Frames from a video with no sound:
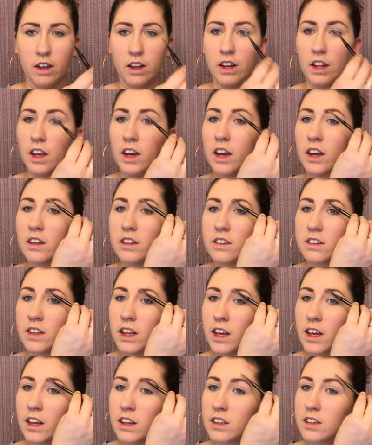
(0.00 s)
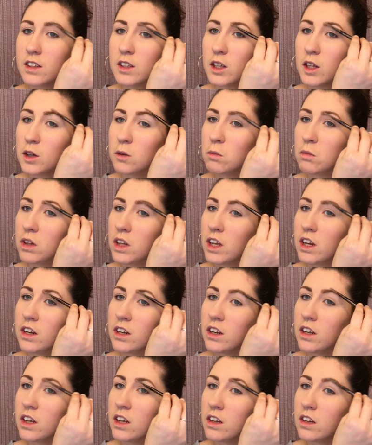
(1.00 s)
any excess,
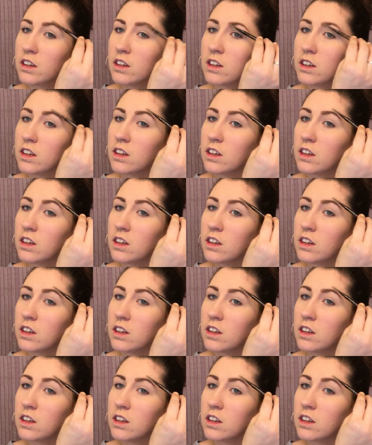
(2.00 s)
blend it.